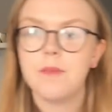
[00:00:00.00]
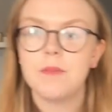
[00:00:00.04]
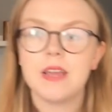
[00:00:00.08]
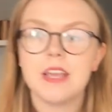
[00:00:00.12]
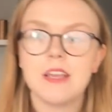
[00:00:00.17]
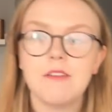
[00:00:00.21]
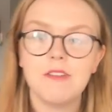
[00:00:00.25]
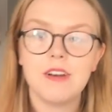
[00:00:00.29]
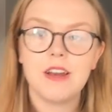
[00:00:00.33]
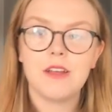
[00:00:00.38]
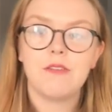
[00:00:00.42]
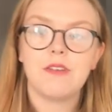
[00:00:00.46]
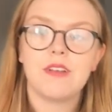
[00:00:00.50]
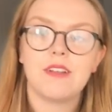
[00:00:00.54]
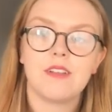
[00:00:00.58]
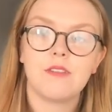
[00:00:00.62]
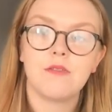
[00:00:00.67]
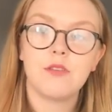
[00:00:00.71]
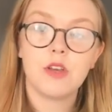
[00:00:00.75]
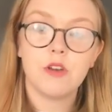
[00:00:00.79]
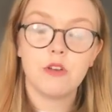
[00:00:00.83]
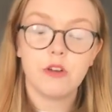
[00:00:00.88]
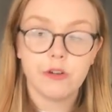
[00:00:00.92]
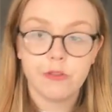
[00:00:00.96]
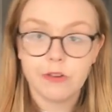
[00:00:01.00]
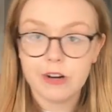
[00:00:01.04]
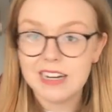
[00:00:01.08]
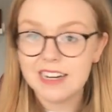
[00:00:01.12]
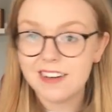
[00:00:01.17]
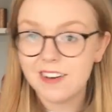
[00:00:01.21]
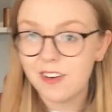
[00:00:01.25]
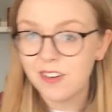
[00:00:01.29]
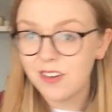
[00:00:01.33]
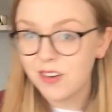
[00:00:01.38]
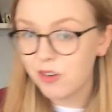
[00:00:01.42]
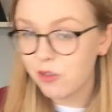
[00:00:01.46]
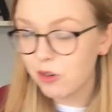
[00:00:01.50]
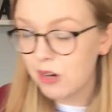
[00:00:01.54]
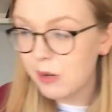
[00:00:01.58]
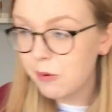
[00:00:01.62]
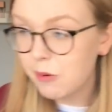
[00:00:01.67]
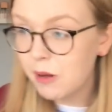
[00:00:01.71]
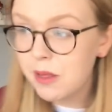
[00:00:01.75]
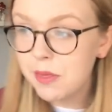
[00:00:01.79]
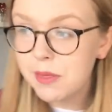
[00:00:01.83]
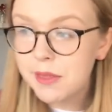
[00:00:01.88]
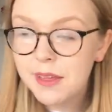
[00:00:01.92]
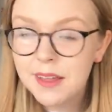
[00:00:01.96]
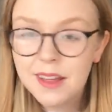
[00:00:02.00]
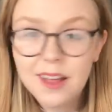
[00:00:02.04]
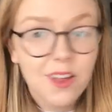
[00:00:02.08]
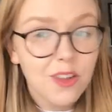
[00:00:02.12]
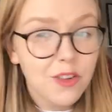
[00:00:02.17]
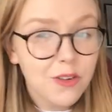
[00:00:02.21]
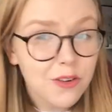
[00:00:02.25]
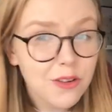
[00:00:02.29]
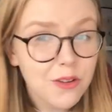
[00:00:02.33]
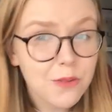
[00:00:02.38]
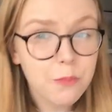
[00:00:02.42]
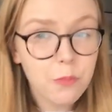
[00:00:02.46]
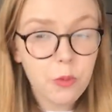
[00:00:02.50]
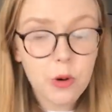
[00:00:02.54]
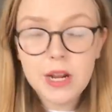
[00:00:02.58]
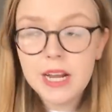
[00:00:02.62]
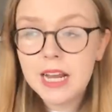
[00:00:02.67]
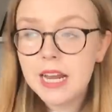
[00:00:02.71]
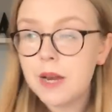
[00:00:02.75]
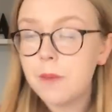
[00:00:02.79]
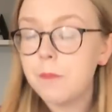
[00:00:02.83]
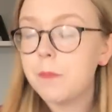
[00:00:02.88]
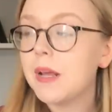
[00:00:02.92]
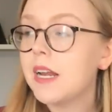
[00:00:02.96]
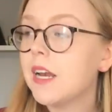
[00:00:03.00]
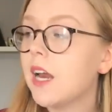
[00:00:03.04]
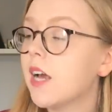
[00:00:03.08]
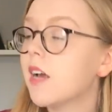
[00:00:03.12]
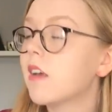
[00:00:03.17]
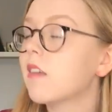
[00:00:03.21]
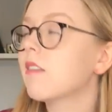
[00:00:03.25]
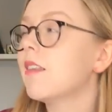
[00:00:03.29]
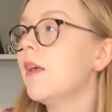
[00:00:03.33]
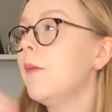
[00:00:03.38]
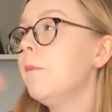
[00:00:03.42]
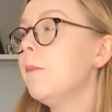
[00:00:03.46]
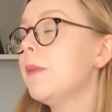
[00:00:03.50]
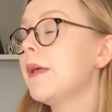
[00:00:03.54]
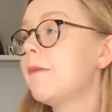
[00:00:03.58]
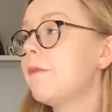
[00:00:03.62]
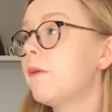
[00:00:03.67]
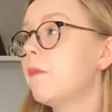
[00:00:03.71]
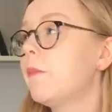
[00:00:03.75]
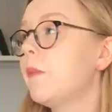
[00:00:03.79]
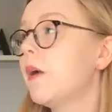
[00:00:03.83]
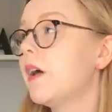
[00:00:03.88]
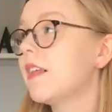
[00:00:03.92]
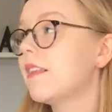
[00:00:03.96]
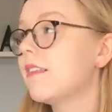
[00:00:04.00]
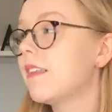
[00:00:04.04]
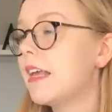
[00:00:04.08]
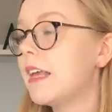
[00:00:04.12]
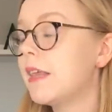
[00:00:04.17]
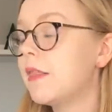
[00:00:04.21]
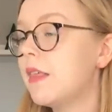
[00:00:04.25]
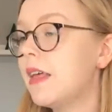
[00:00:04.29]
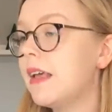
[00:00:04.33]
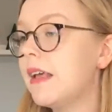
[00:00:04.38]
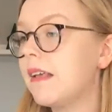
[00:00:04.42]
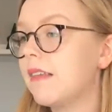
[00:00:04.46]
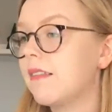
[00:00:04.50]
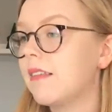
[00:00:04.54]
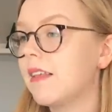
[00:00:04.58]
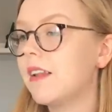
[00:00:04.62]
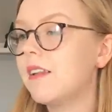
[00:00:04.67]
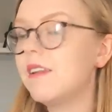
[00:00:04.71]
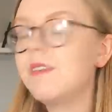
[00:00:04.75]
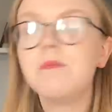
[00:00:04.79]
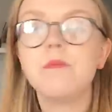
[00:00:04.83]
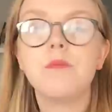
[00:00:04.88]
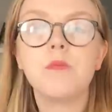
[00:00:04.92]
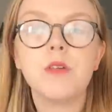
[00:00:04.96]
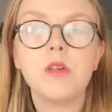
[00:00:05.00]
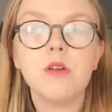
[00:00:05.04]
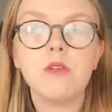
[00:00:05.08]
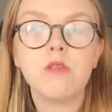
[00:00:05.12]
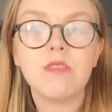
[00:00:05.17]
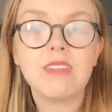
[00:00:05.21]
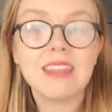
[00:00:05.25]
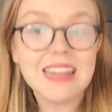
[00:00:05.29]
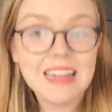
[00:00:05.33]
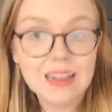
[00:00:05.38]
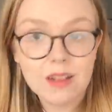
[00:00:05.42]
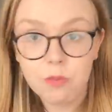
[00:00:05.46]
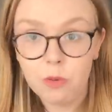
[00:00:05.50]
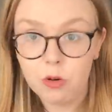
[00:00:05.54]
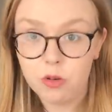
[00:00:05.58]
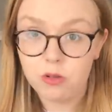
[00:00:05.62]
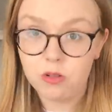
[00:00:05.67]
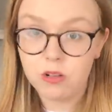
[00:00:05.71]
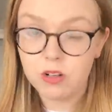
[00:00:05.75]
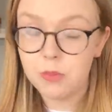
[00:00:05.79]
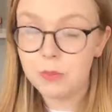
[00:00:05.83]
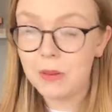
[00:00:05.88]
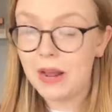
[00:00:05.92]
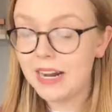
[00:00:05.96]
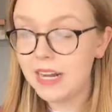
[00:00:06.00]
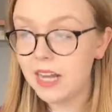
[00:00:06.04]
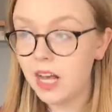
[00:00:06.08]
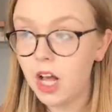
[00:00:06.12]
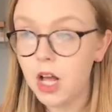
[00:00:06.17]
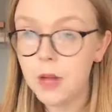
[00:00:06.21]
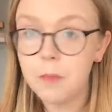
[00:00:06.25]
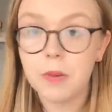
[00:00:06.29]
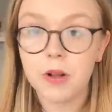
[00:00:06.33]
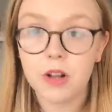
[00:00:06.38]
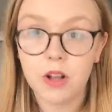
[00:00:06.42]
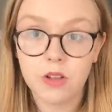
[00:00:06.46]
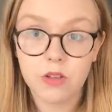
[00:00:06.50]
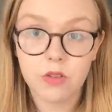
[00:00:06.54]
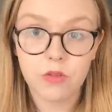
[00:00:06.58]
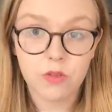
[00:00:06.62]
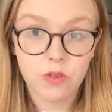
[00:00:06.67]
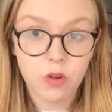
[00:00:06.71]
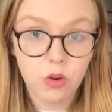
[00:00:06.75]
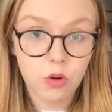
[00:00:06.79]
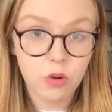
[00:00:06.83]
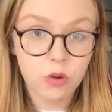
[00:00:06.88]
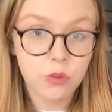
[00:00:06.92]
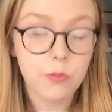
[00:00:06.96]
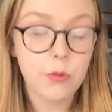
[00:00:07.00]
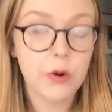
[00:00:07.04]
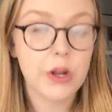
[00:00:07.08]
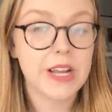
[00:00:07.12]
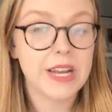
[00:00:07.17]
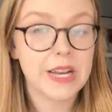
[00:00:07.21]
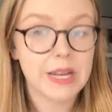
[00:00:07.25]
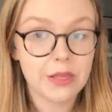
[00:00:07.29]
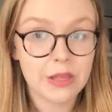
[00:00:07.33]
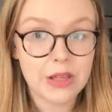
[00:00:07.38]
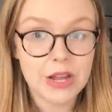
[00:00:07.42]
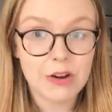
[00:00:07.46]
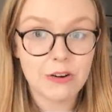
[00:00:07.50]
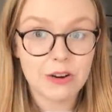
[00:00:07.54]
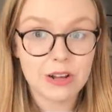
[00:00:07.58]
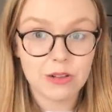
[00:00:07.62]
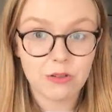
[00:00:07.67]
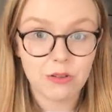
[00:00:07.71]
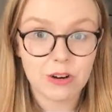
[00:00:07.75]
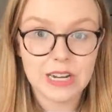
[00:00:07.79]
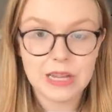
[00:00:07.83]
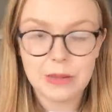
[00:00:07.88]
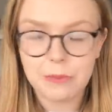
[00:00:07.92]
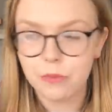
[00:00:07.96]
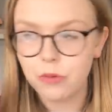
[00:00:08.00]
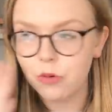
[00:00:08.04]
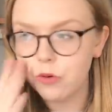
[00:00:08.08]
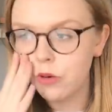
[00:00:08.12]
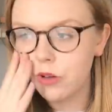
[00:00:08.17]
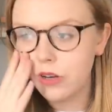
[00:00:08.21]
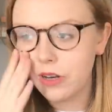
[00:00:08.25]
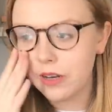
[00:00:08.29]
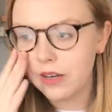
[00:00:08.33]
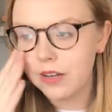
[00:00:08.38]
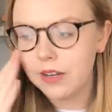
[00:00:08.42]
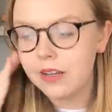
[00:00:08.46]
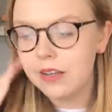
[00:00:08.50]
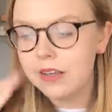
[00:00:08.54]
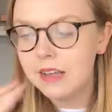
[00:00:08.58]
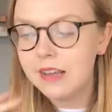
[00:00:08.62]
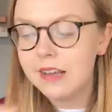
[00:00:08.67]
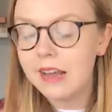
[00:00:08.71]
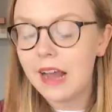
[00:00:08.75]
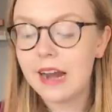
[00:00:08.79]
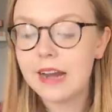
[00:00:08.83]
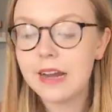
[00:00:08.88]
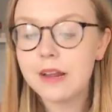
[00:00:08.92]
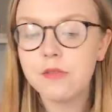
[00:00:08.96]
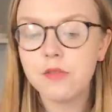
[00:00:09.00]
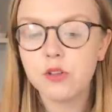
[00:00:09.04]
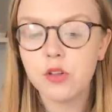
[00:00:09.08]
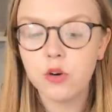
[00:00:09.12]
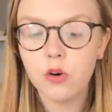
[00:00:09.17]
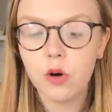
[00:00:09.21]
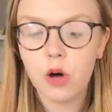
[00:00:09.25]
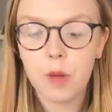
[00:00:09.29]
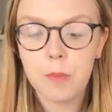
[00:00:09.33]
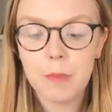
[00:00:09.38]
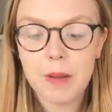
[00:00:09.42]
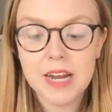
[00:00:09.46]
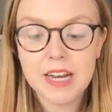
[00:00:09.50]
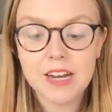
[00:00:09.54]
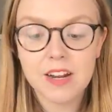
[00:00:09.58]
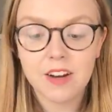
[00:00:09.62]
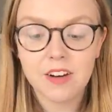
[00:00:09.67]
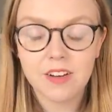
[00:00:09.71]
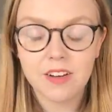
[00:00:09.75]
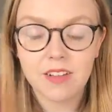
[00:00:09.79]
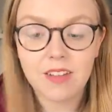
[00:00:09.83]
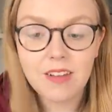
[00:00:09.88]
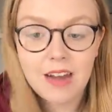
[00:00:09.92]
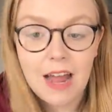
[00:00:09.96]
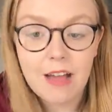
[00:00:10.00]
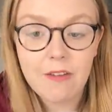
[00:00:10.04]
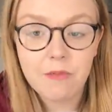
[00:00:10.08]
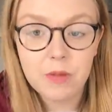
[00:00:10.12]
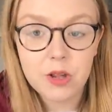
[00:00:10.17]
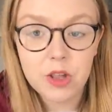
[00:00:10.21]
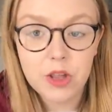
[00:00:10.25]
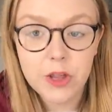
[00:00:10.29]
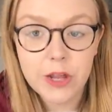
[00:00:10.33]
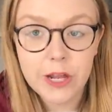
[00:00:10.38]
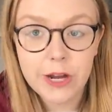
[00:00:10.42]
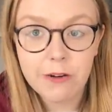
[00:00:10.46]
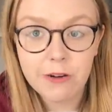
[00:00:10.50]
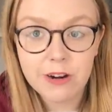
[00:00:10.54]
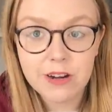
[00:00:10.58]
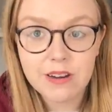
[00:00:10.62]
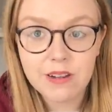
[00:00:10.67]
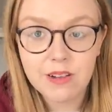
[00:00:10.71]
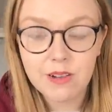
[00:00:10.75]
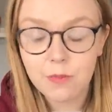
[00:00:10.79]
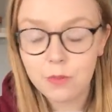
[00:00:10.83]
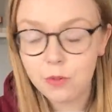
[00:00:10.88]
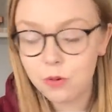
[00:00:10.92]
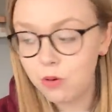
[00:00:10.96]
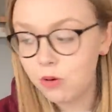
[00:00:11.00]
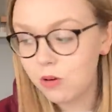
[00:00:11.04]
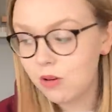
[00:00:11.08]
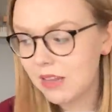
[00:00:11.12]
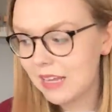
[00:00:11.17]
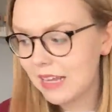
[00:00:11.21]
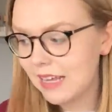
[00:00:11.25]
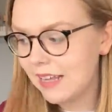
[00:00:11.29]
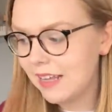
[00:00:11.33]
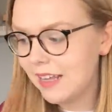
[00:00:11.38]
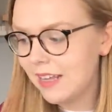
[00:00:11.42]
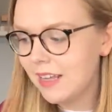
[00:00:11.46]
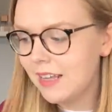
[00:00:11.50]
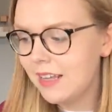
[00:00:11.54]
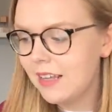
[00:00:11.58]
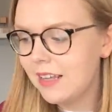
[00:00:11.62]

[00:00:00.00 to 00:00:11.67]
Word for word: even if it's a view you really don't agree with. Just bring it in and be like, some people might say this and use this model to back it up, because of course bringing theory is really important. And if your opinion doesn't have much theory to support it,